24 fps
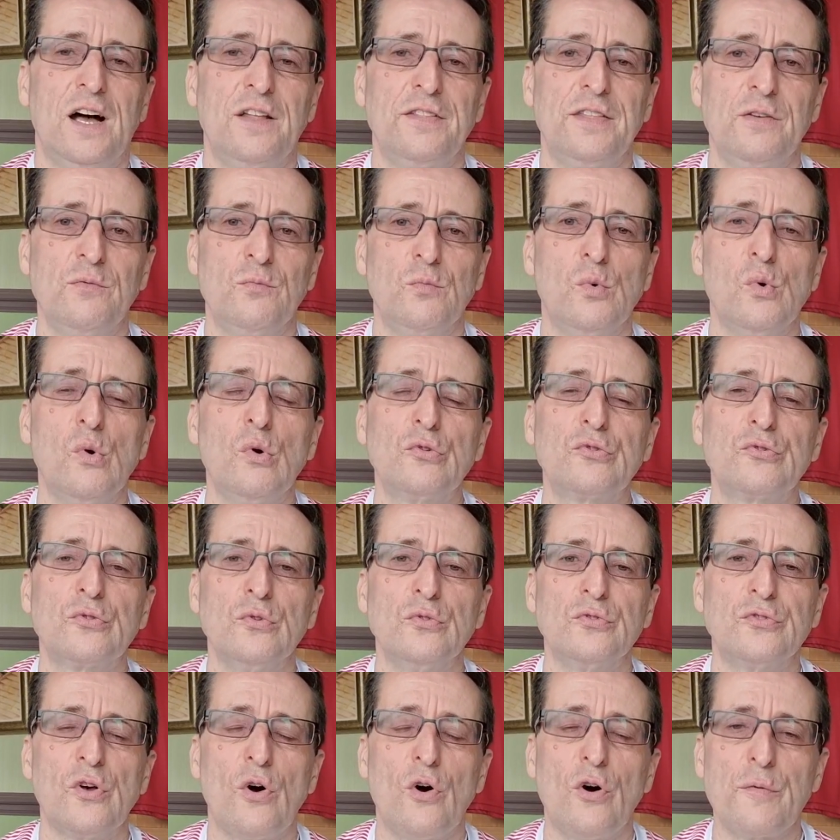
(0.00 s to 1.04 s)
think
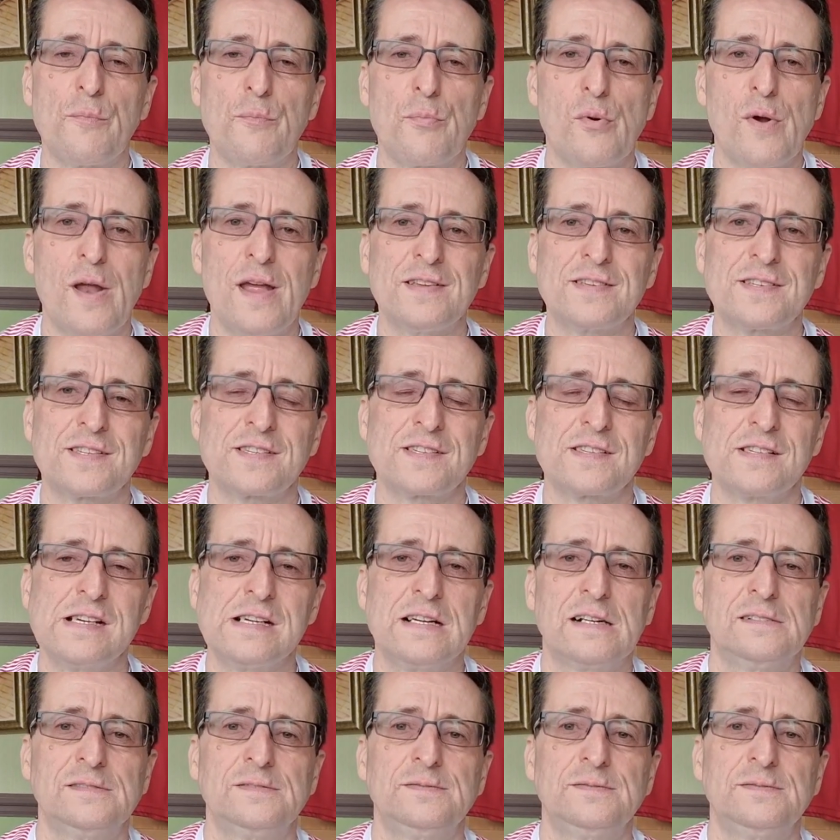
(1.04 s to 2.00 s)
Walsall's high press,